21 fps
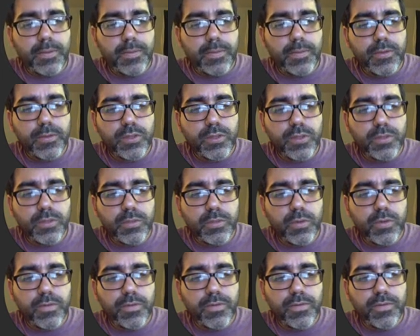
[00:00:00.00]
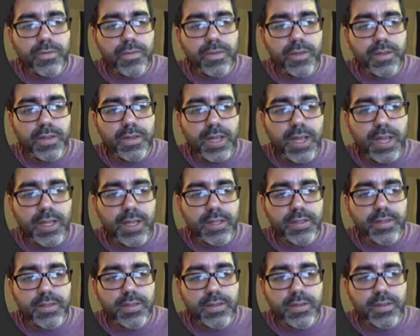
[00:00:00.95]
to move the
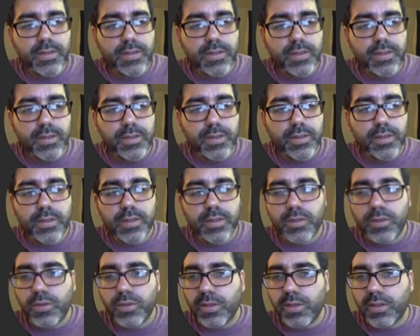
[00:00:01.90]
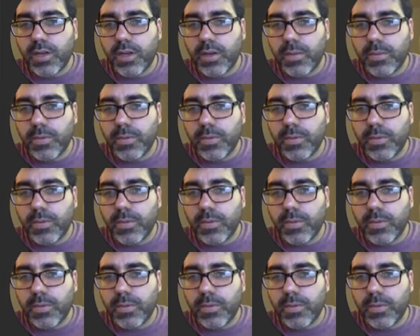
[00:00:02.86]
text to the top.